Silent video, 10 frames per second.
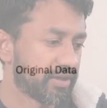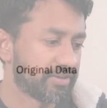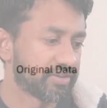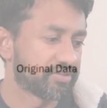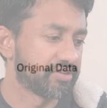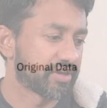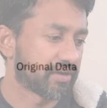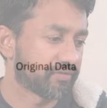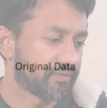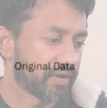doesn't
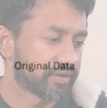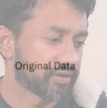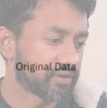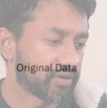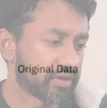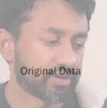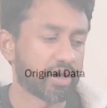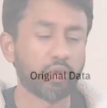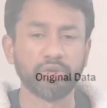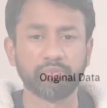affect like
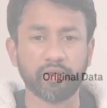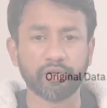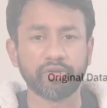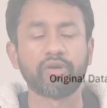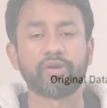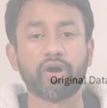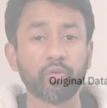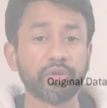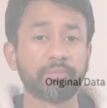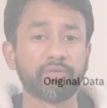how the model or
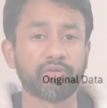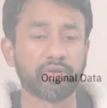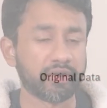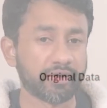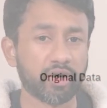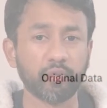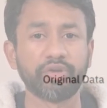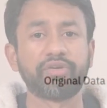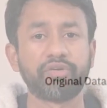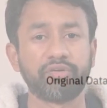how
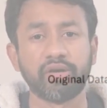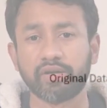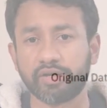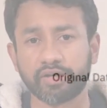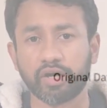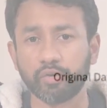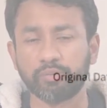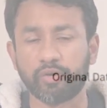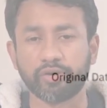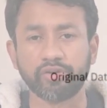the
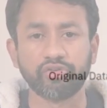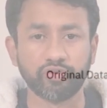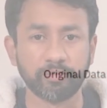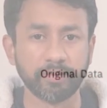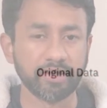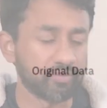model should be